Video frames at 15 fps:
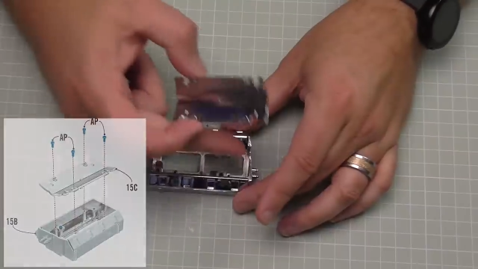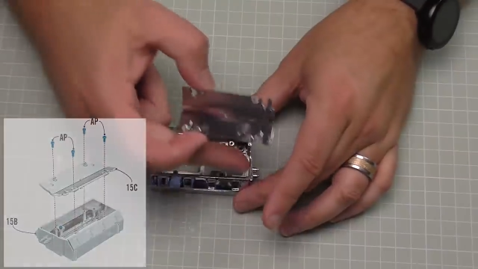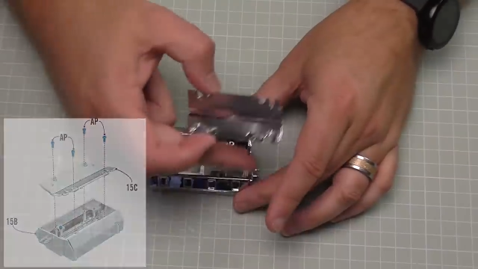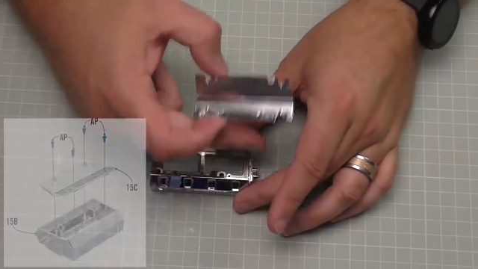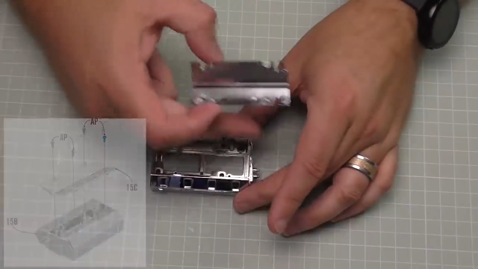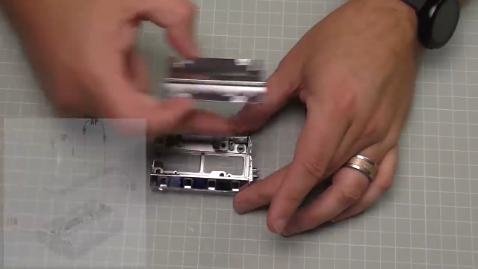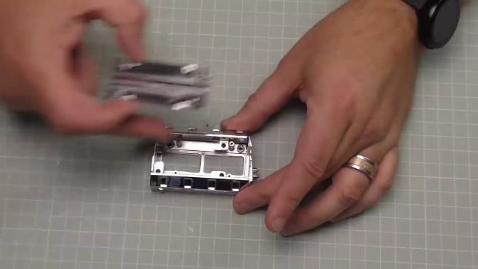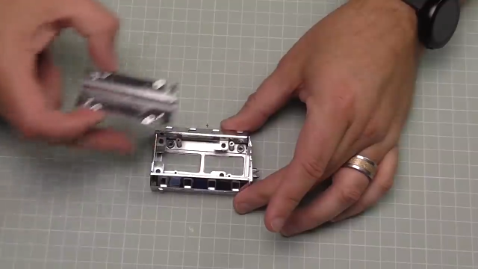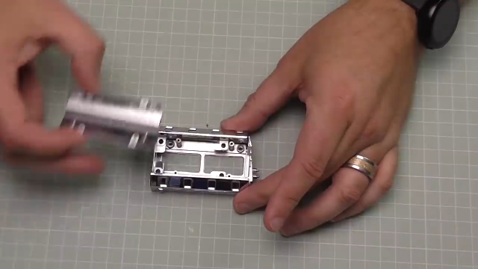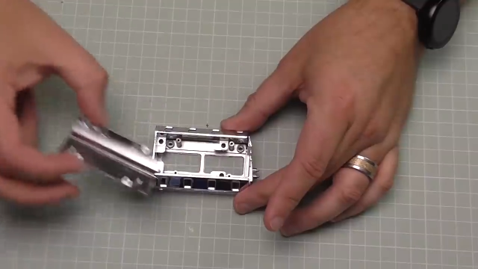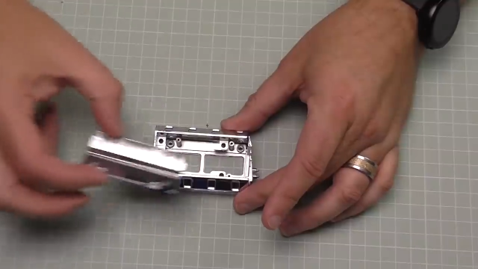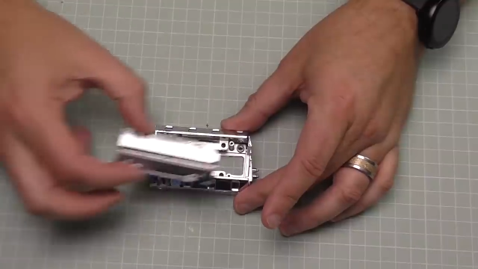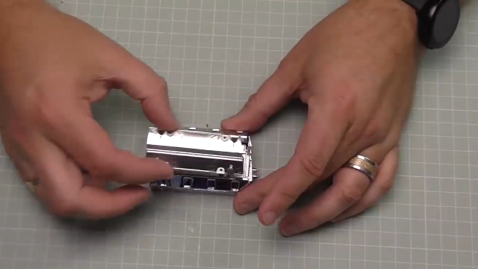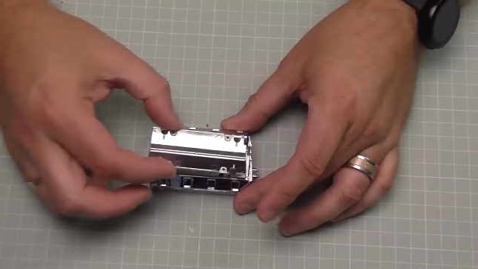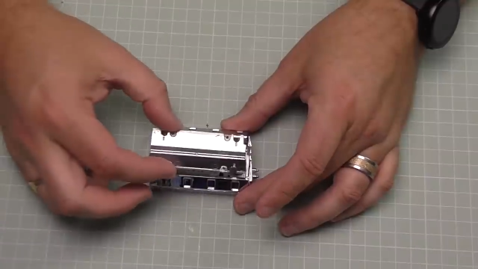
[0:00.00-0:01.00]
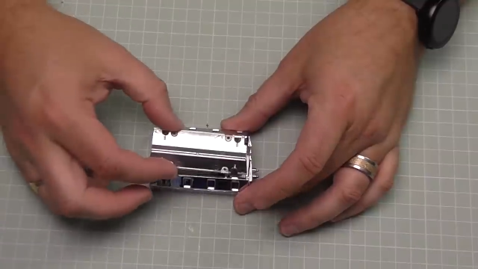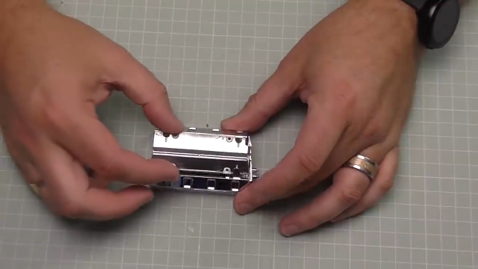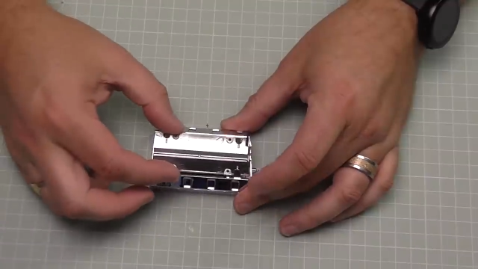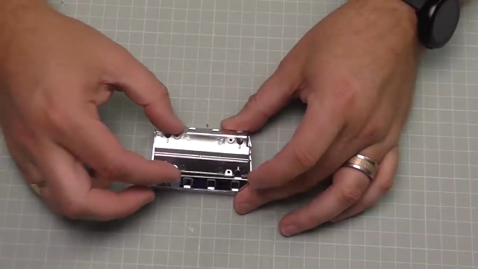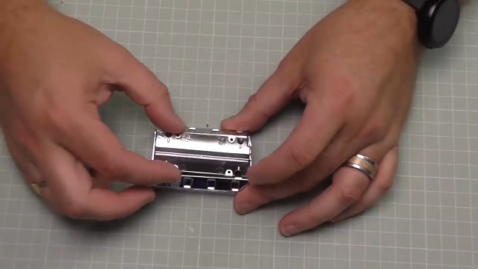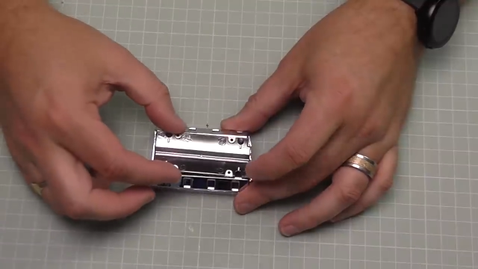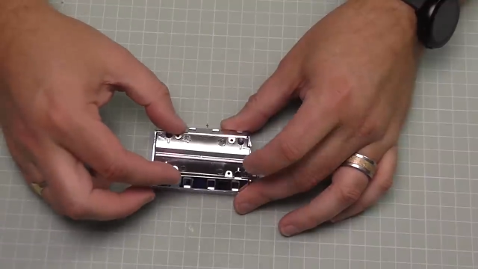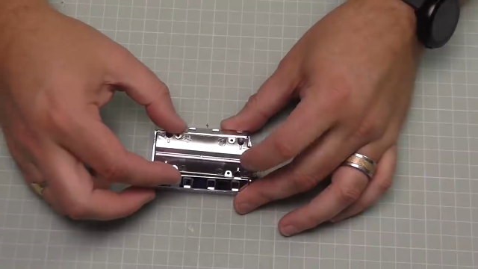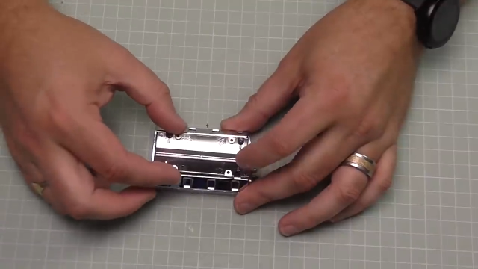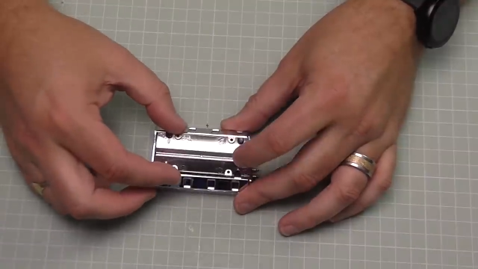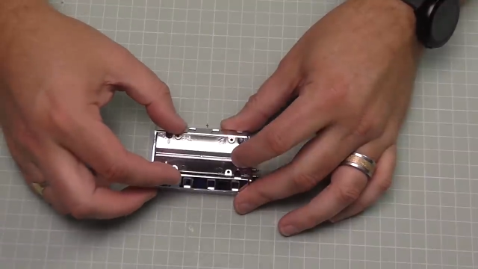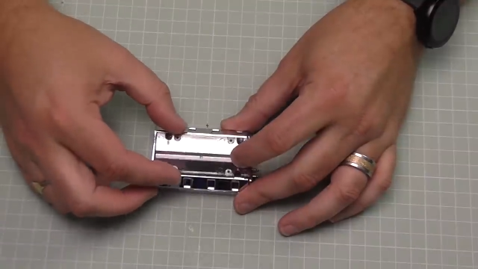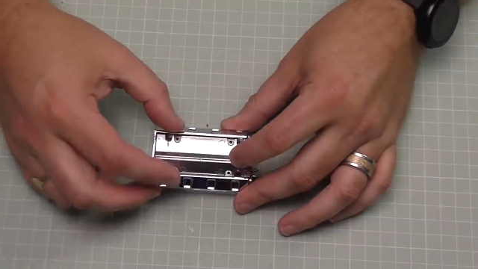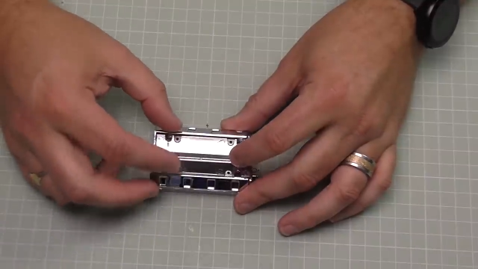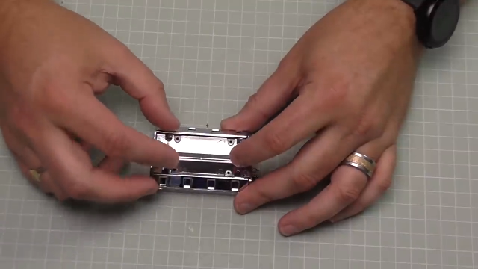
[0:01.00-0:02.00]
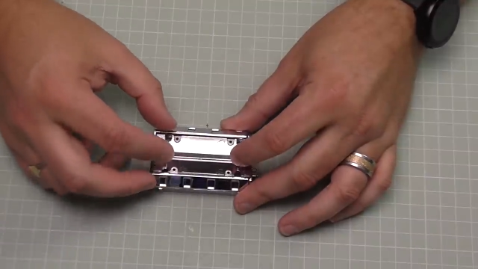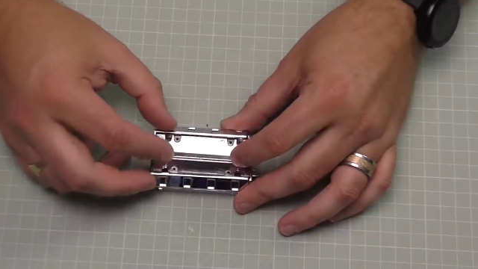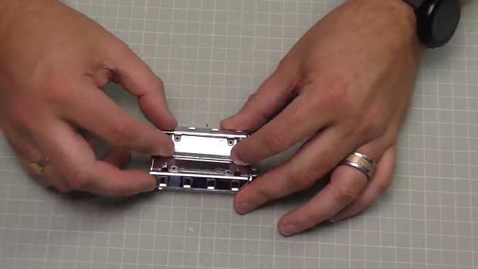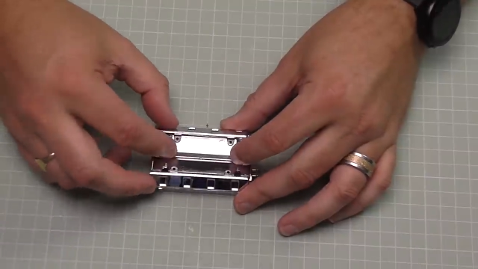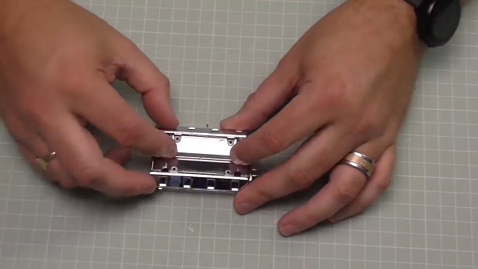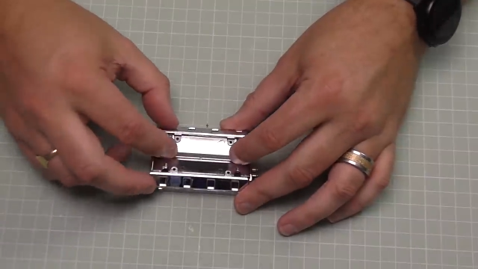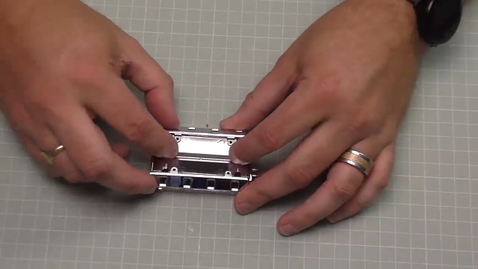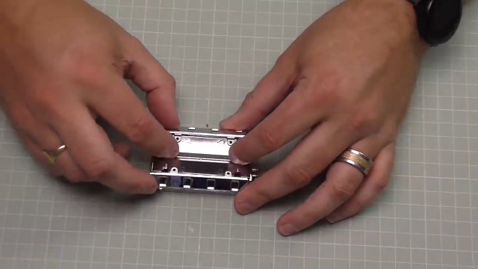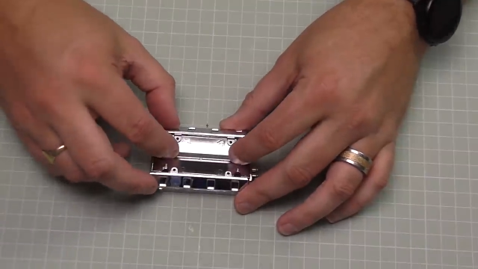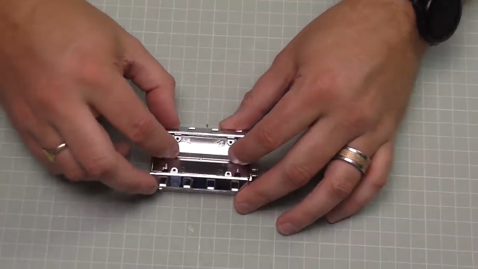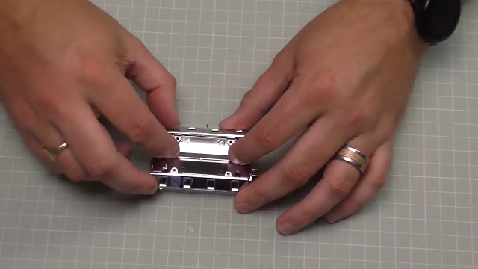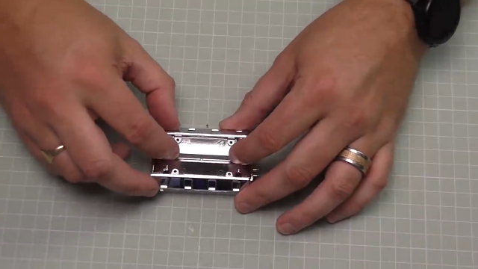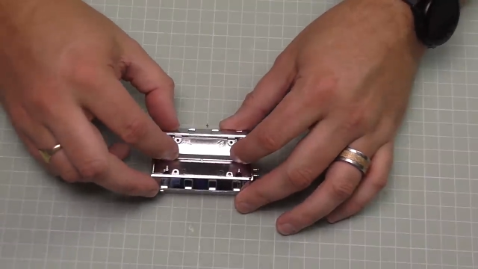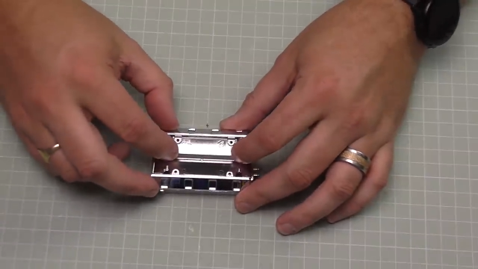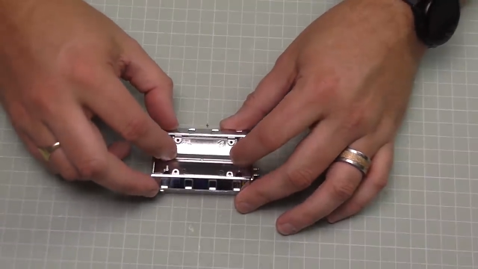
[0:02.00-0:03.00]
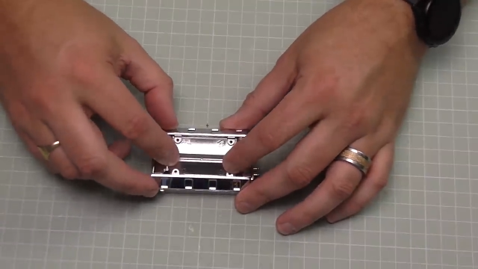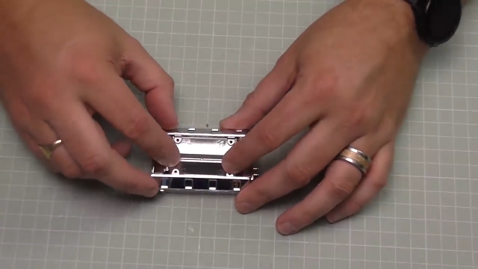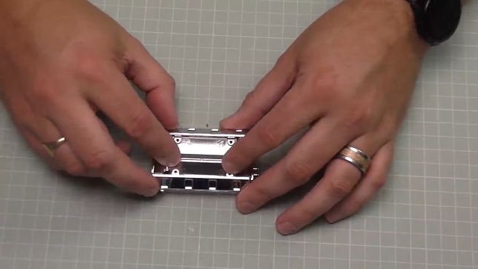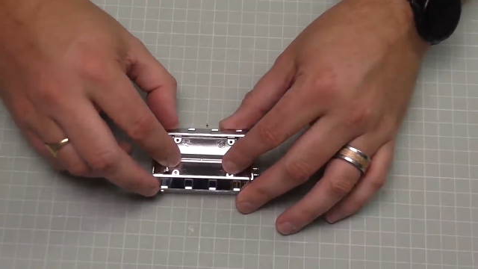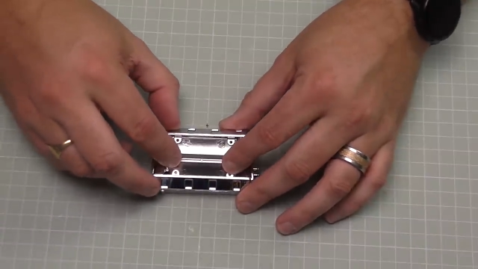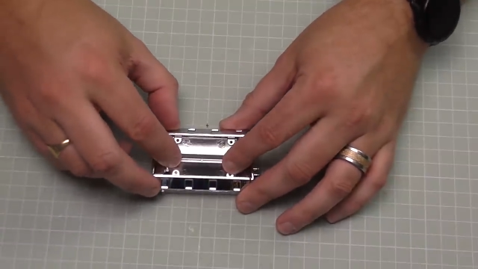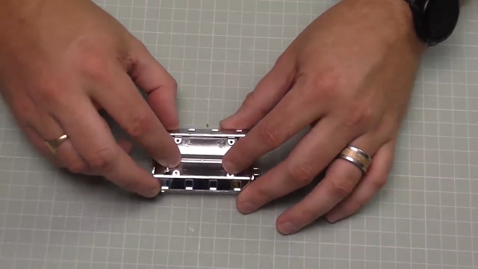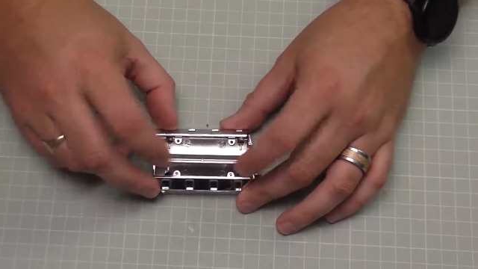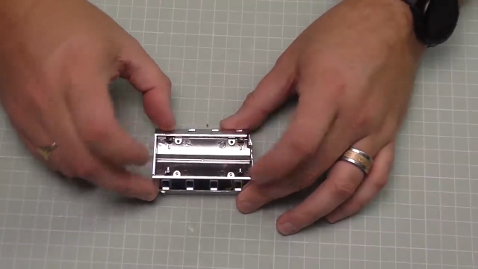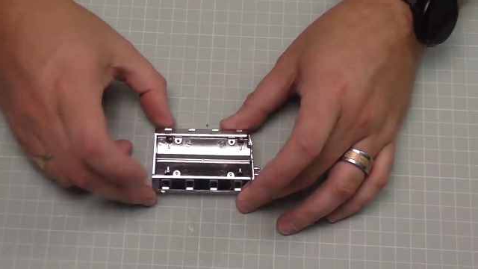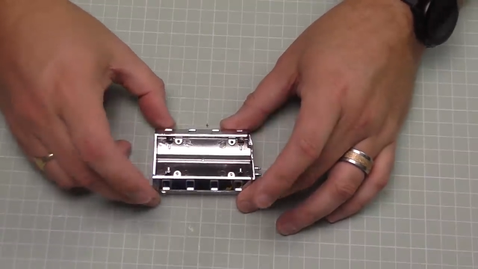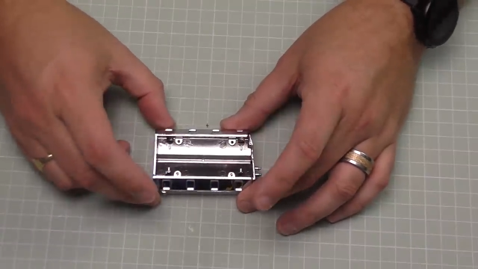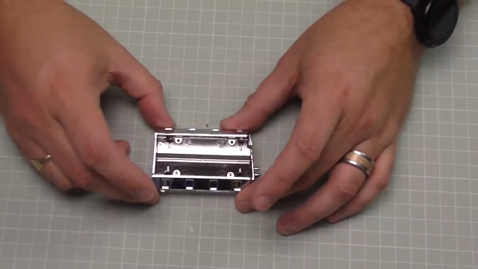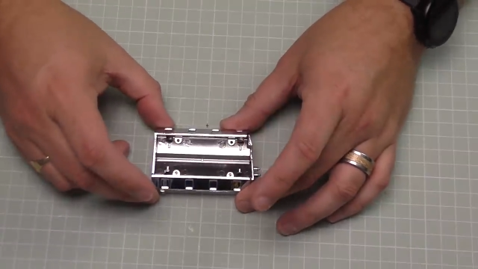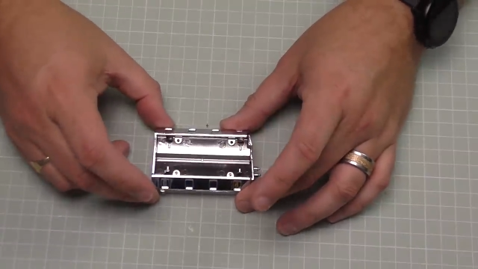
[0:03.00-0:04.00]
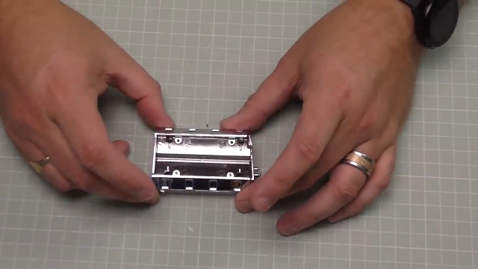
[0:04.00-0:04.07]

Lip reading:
No face is visible, so there are no lips to read.